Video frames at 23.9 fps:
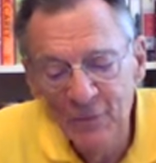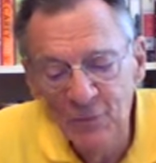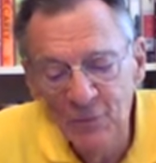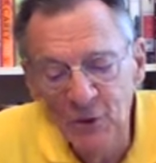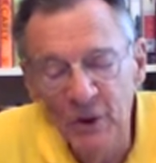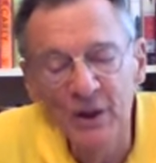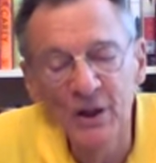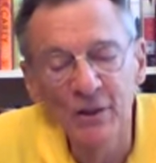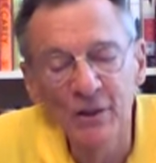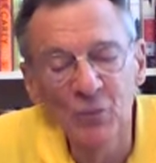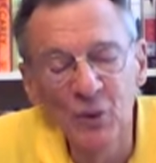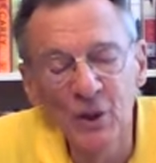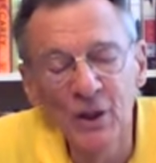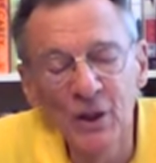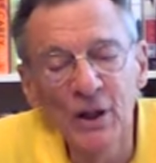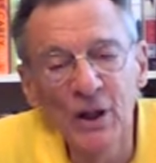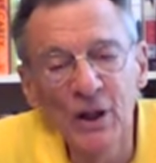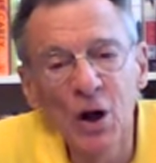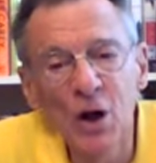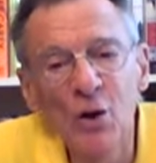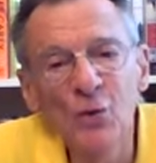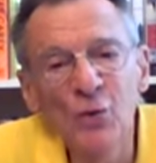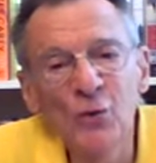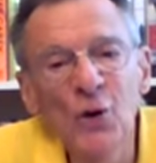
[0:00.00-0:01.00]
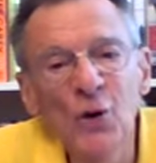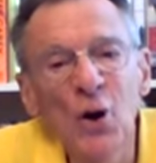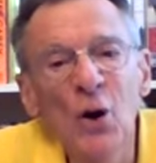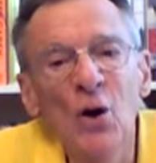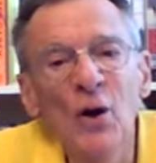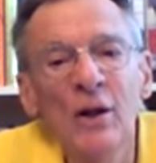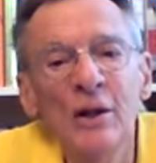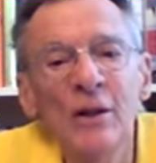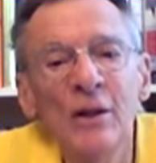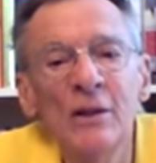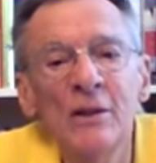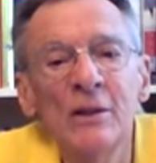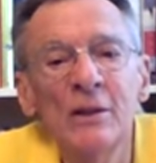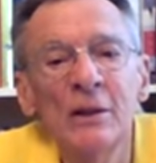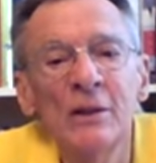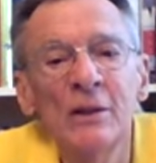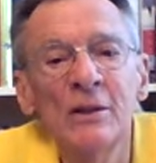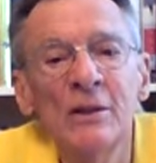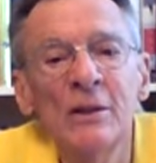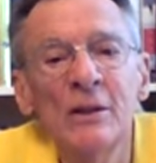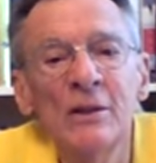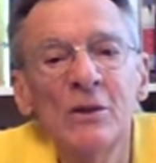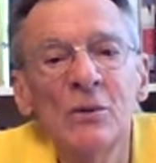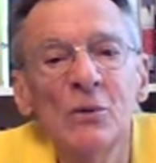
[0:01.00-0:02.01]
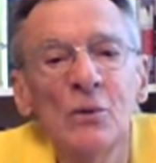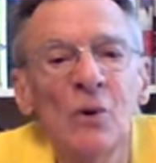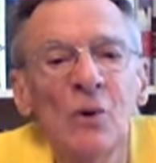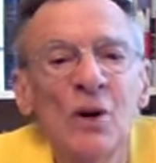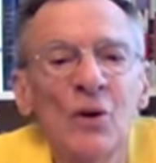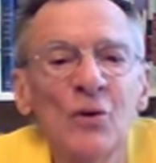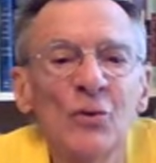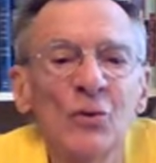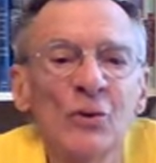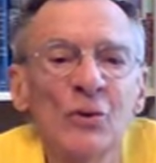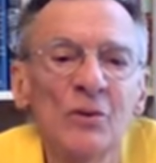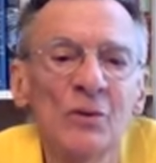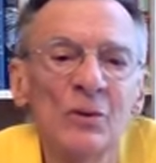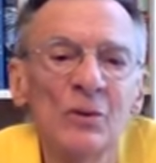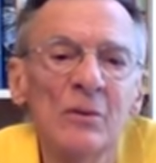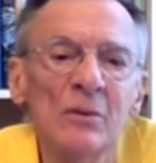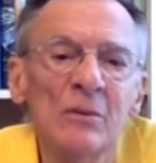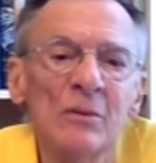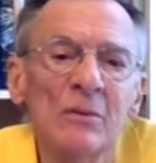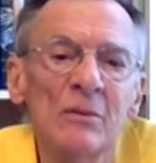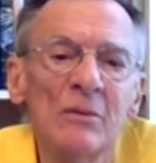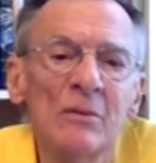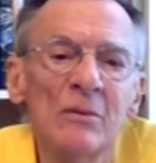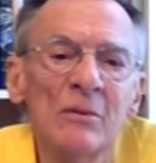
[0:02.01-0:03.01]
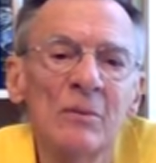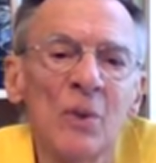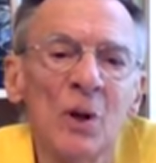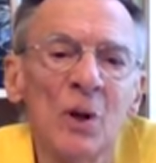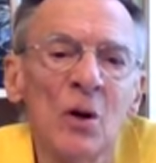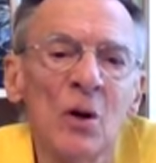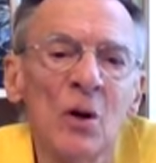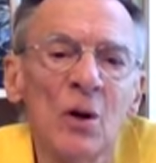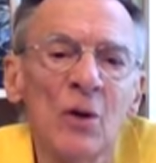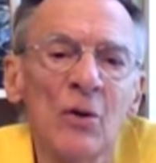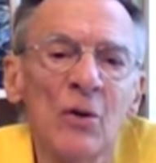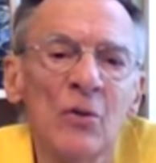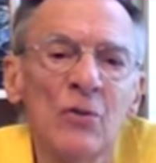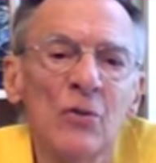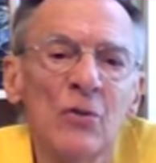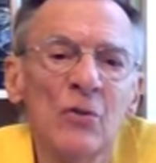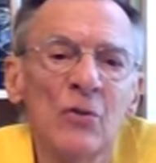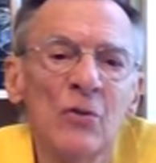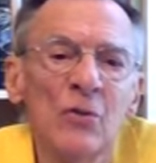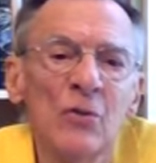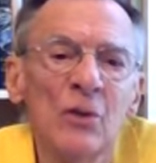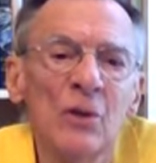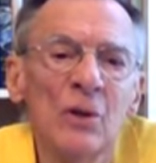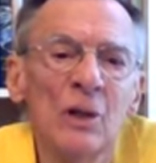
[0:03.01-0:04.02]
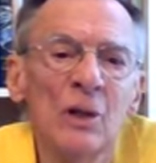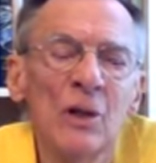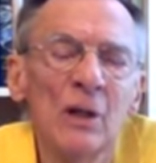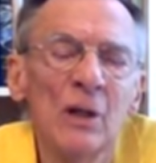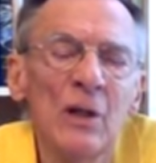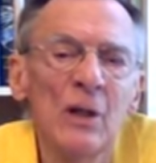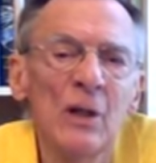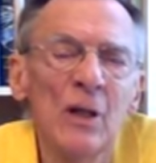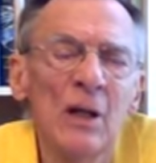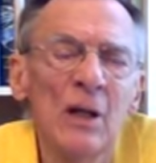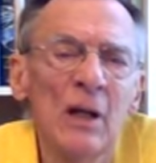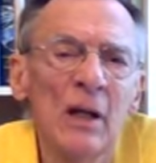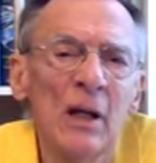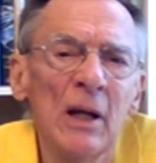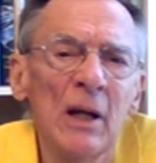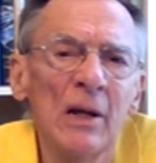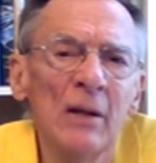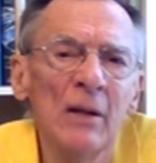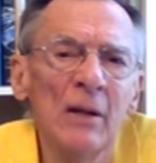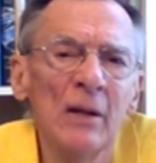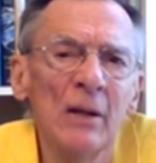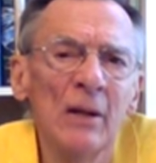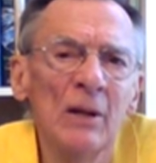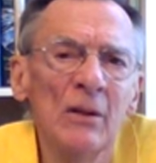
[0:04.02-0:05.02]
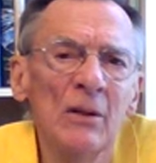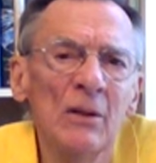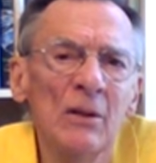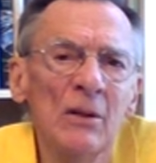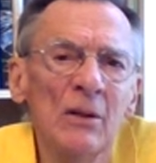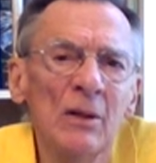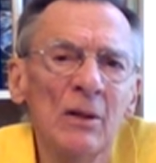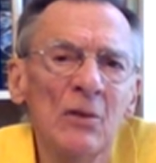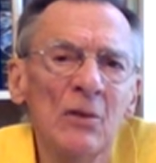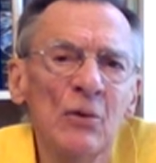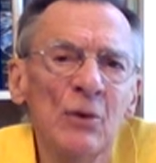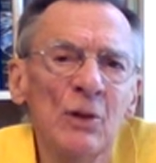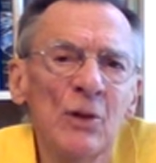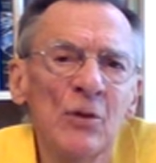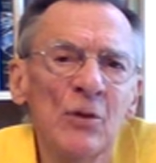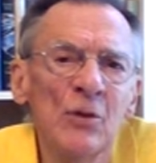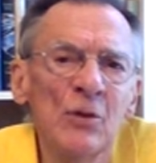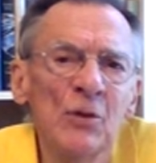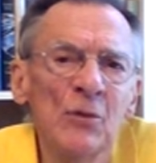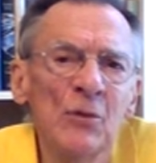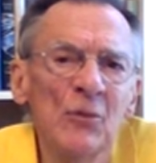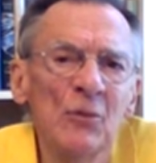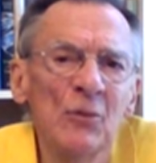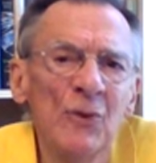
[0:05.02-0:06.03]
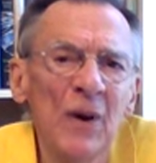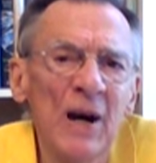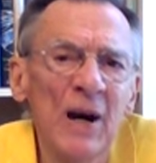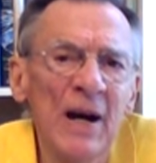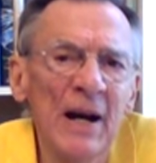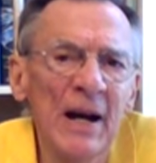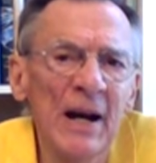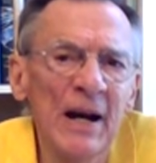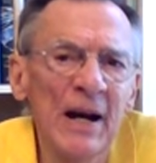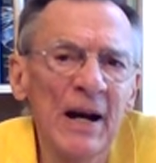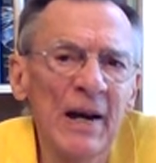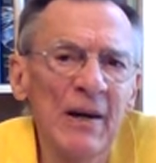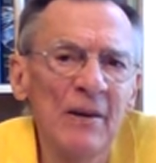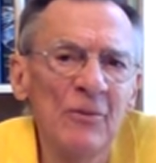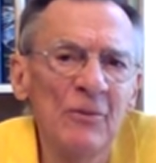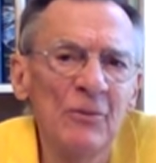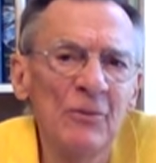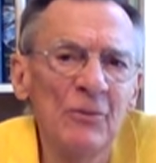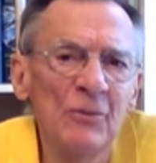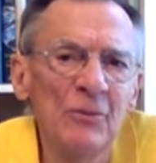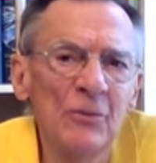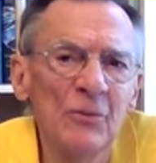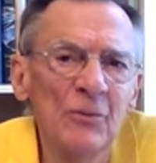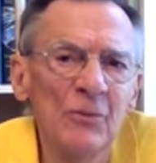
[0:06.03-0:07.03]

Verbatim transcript: But it but it all started at, at the Washington March, and then in '65